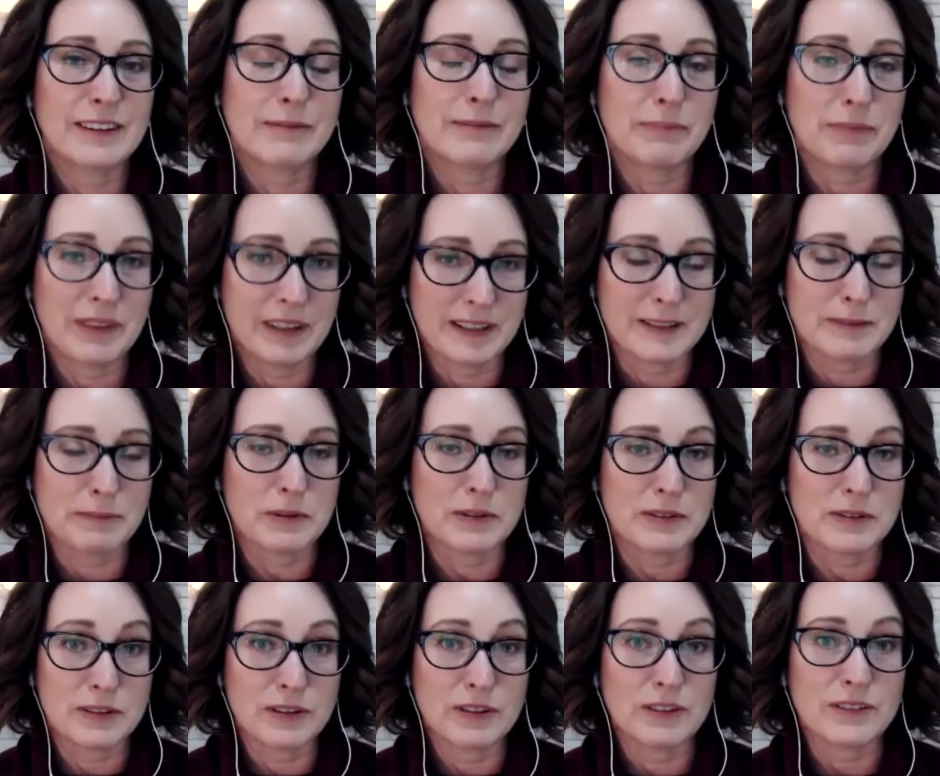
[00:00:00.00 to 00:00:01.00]
these
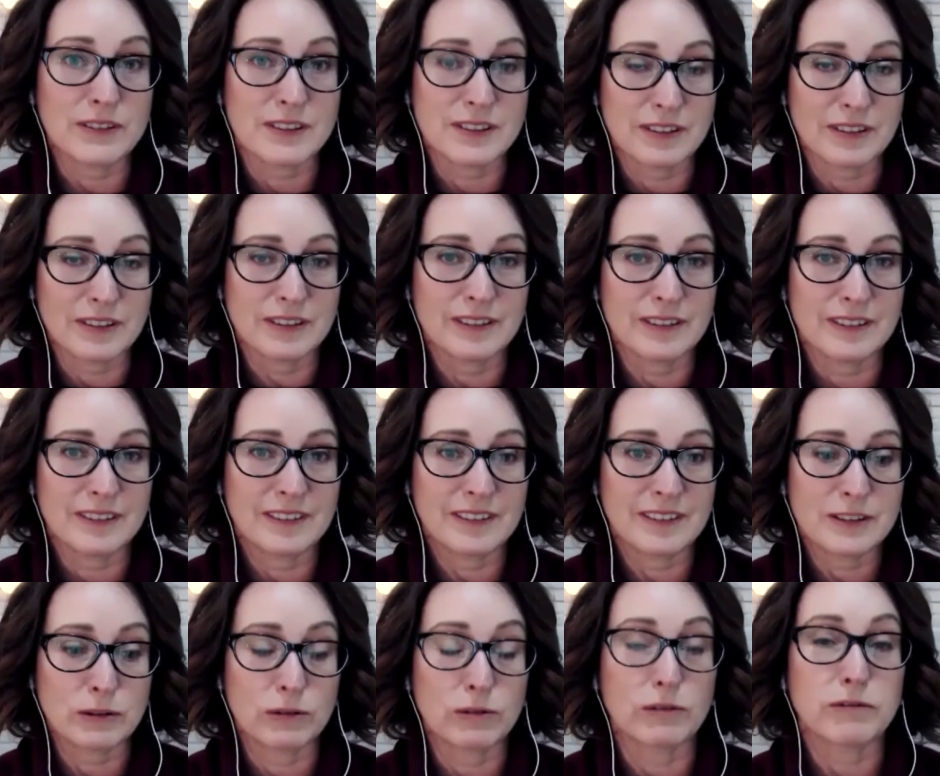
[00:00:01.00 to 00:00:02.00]
pursuits to
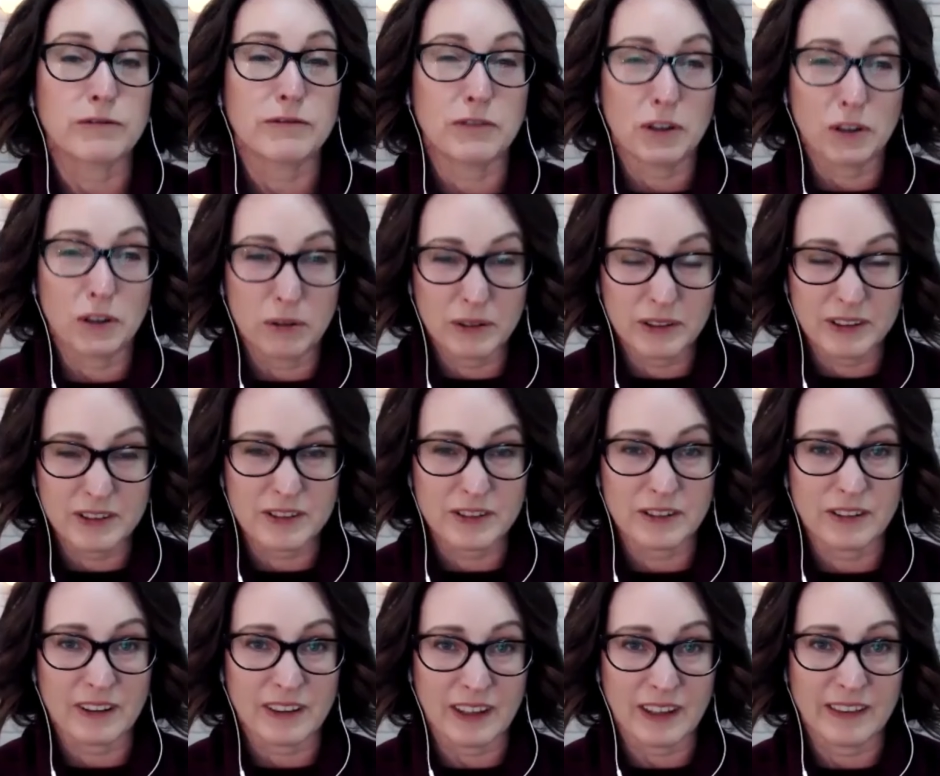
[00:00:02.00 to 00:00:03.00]
look forward
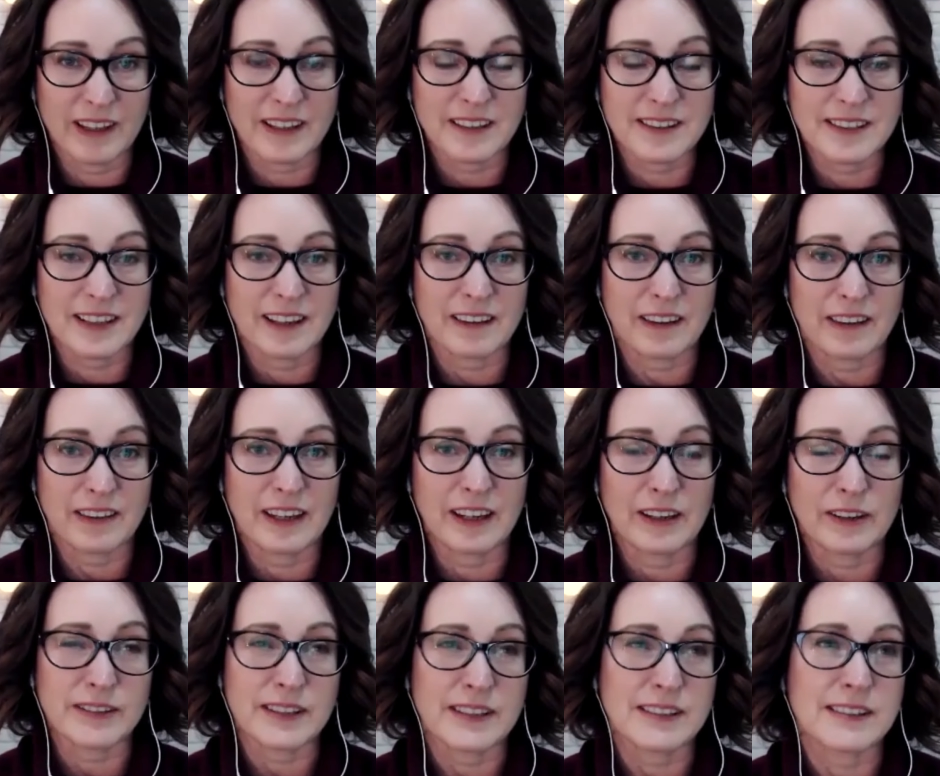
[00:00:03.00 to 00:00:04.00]
to. I think that's the other thing,
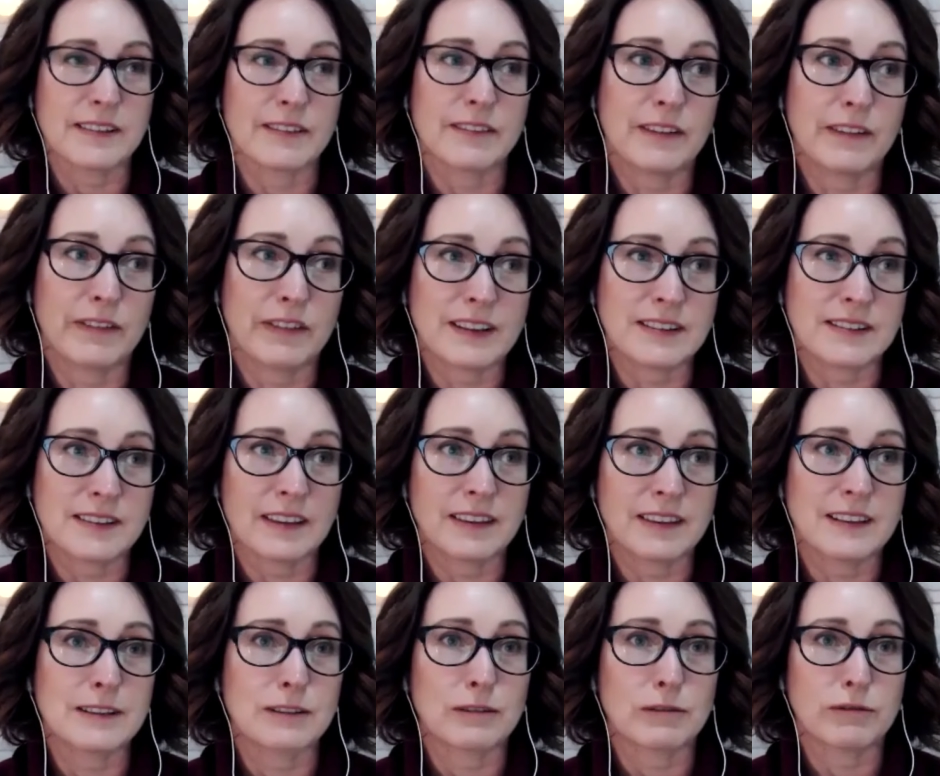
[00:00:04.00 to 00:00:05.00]
is if there's
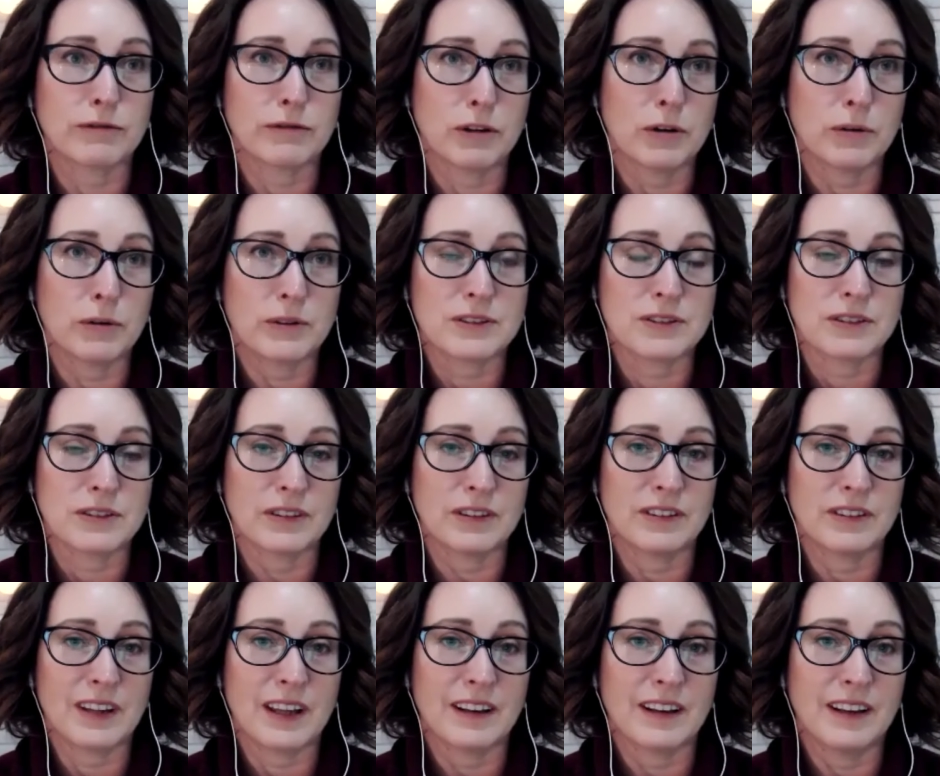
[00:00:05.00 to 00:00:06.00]
nothing to look forward to,
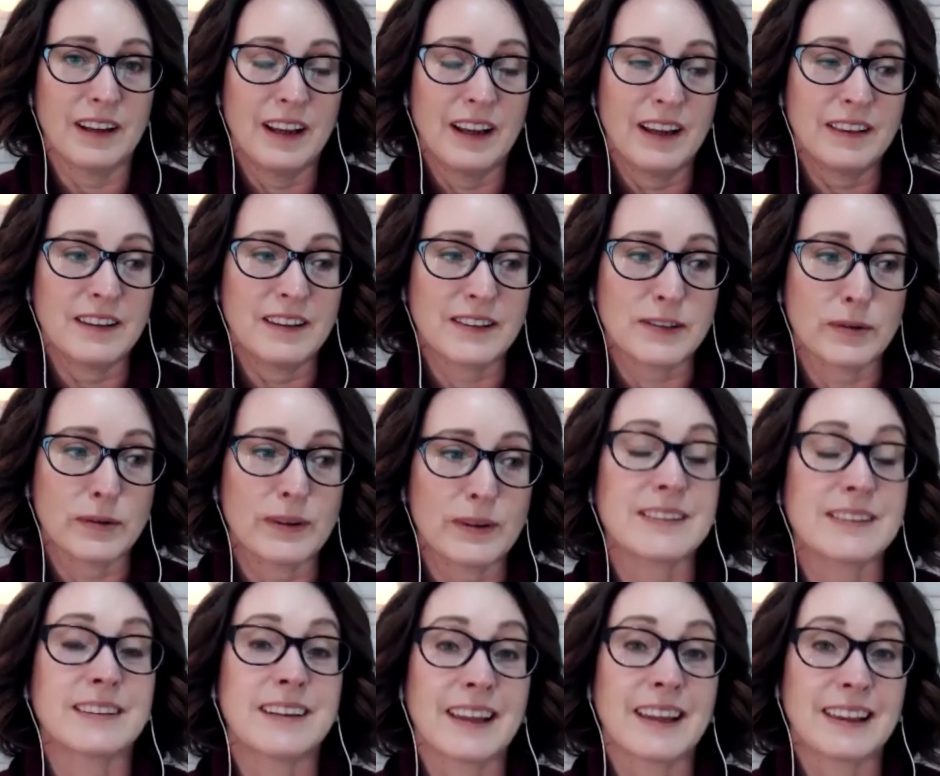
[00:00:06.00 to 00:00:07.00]
then there's always
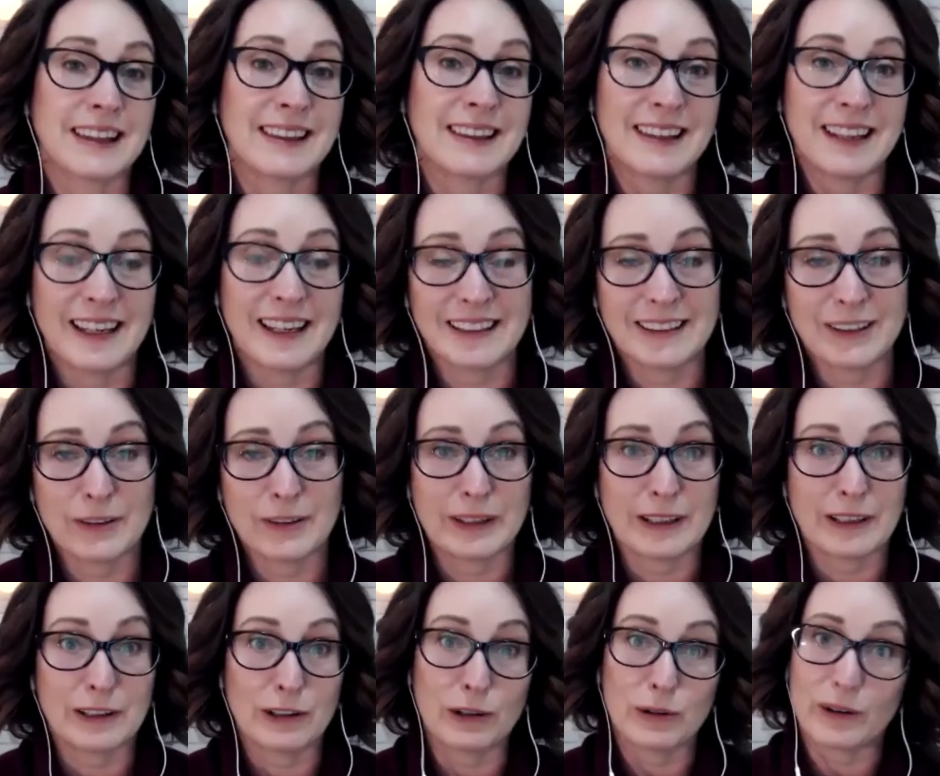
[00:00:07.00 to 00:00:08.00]
another thing that we
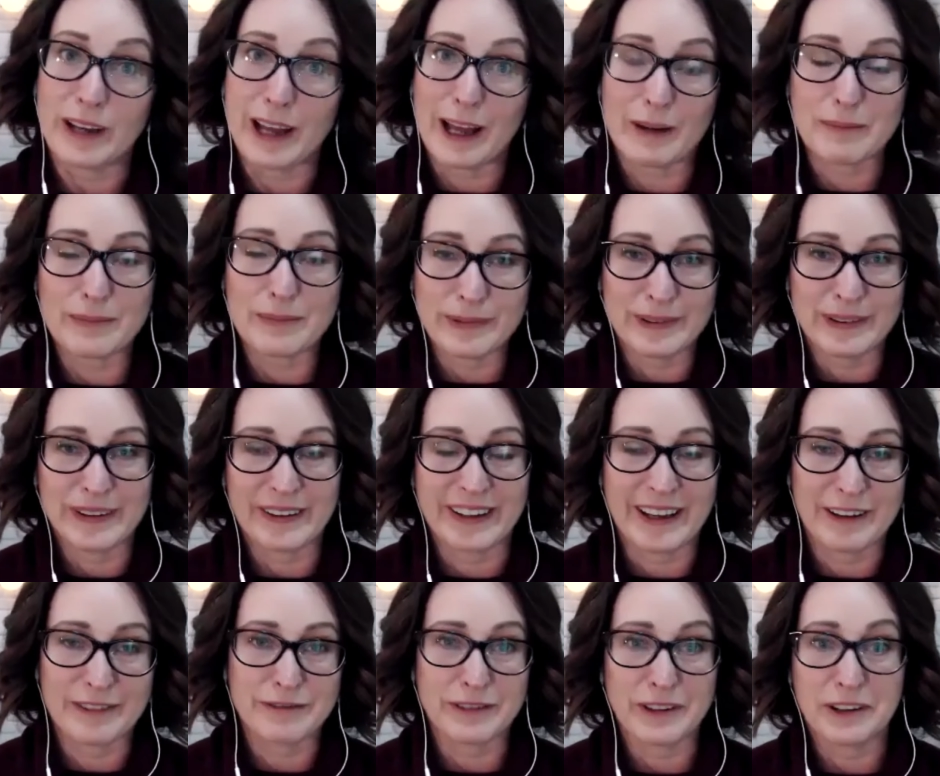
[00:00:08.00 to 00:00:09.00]
can look up on
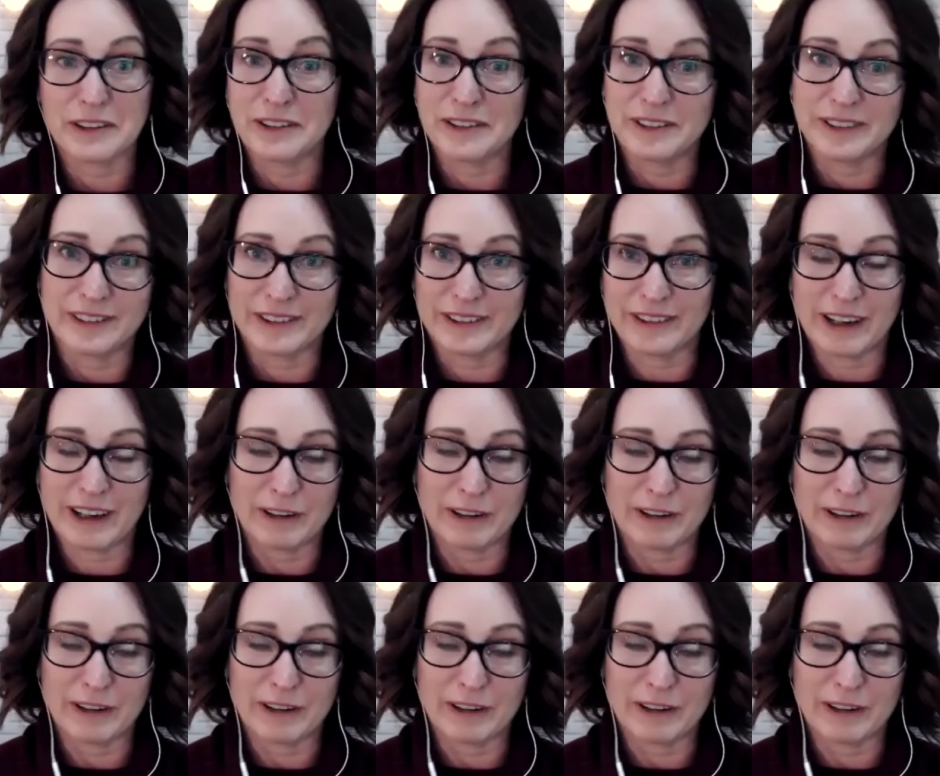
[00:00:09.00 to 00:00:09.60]
our phone or our